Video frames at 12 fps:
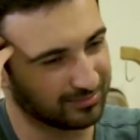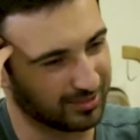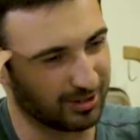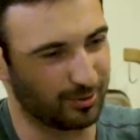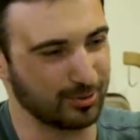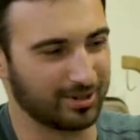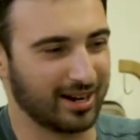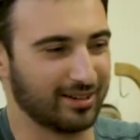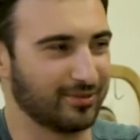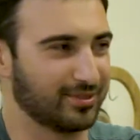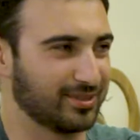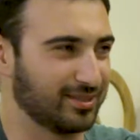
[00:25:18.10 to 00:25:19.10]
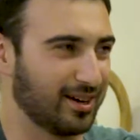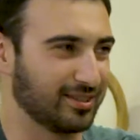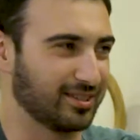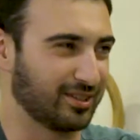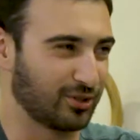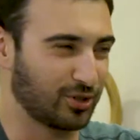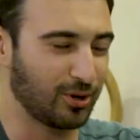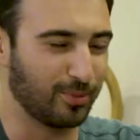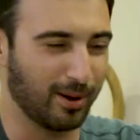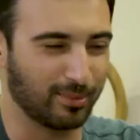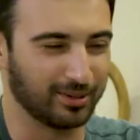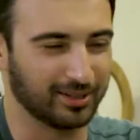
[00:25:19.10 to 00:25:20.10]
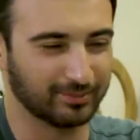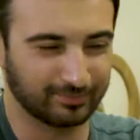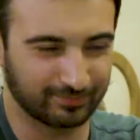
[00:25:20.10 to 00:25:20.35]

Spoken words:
you kind of not selling the show properly.